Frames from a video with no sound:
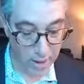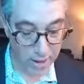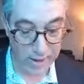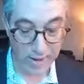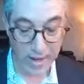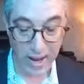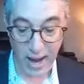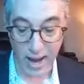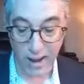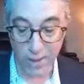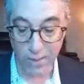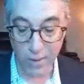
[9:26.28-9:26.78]

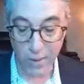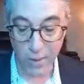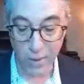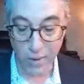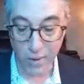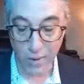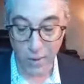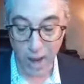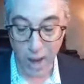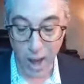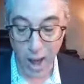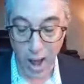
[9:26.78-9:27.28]

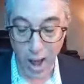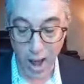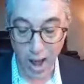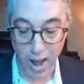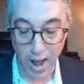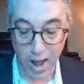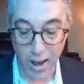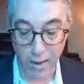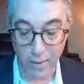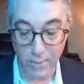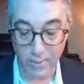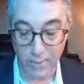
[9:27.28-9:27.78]
Gaber,
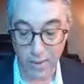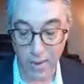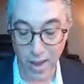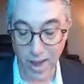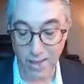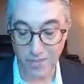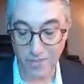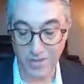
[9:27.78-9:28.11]
uh, I